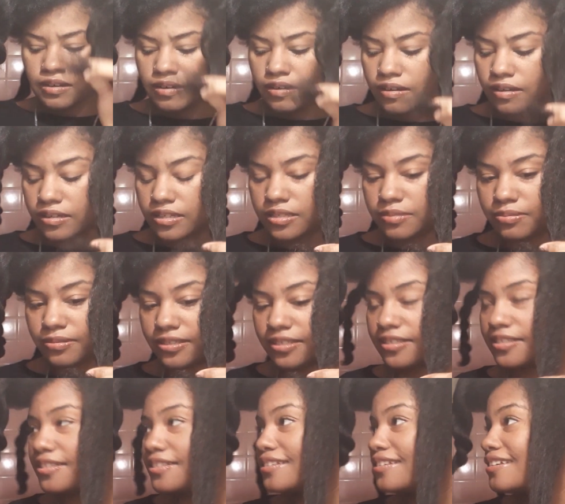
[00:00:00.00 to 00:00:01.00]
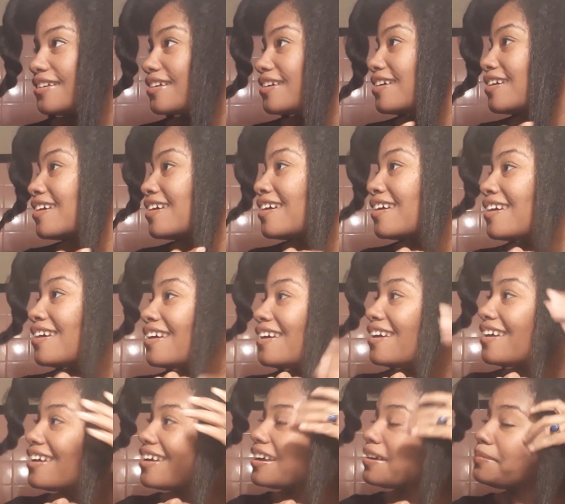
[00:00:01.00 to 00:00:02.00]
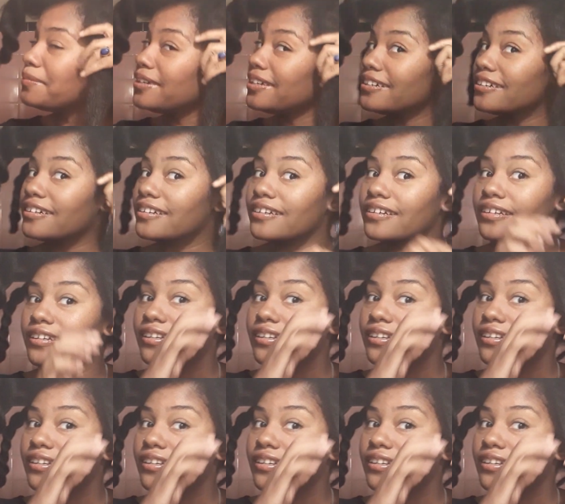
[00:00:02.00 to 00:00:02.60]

All the splits. Come here.